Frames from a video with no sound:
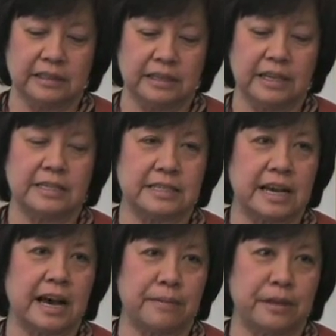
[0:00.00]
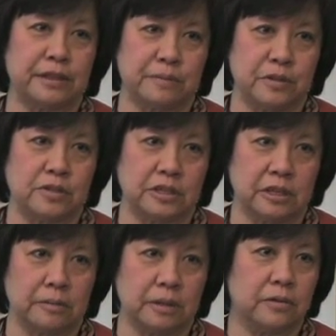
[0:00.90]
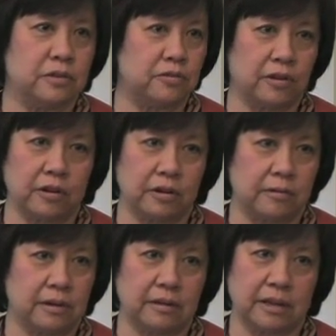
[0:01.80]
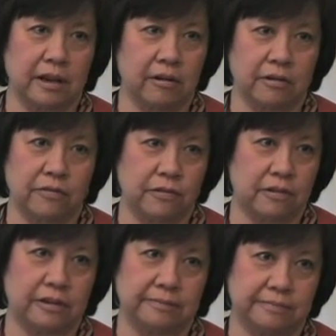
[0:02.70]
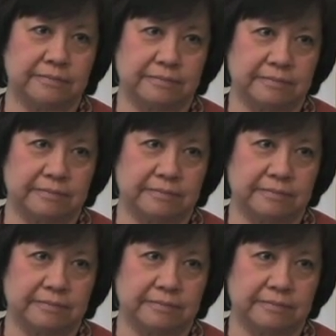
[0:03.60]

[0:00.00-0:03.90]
his time at the museum, he was very well cared for. Mm-hmm.